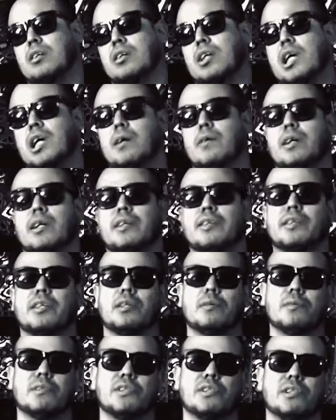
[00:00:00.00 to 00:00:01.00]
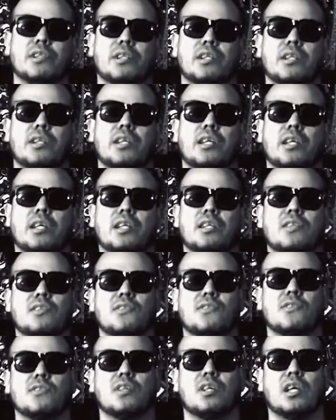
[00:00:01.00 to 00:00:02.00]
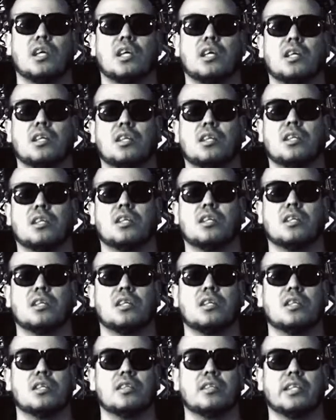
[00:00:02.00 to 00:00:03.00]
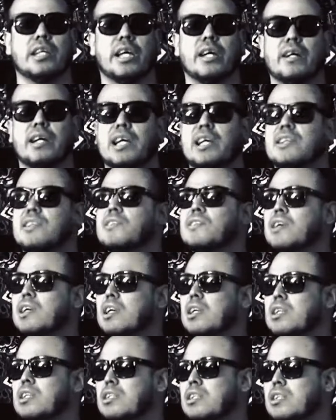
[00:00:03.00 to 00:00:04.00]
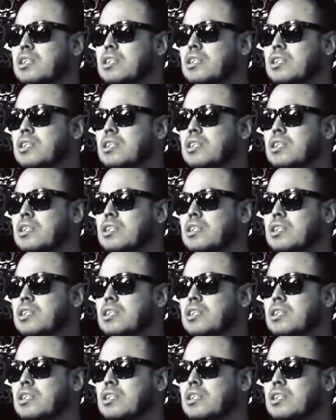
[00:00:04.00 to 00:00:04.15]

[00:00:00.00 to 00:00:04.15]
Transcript: how I deal with certain things, and dare I say it,